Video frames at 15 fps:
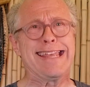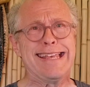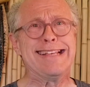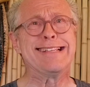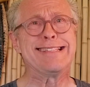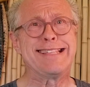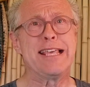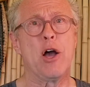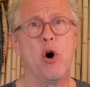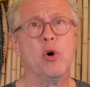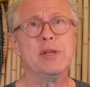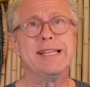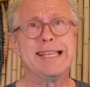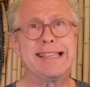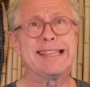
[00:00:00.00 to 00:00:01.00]
is the
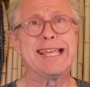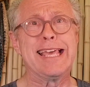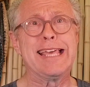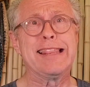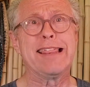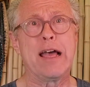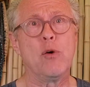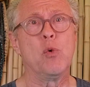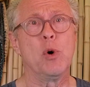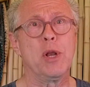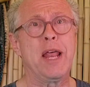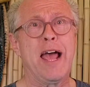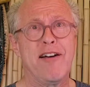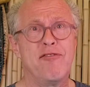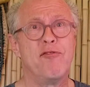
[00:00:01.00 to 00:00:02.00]
only thing that
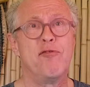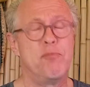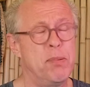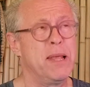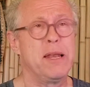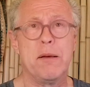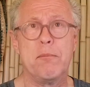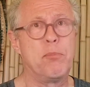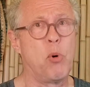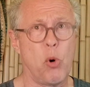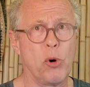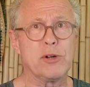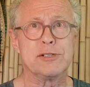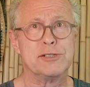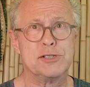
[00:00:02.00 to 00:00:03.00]
would have been
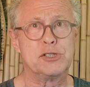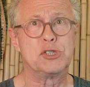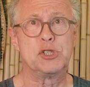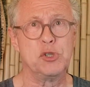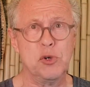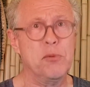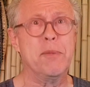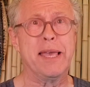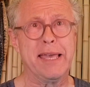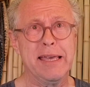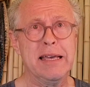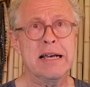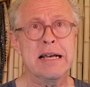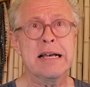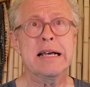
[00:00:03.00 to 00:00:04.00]
important to
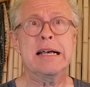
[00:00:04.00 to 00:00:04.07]
me,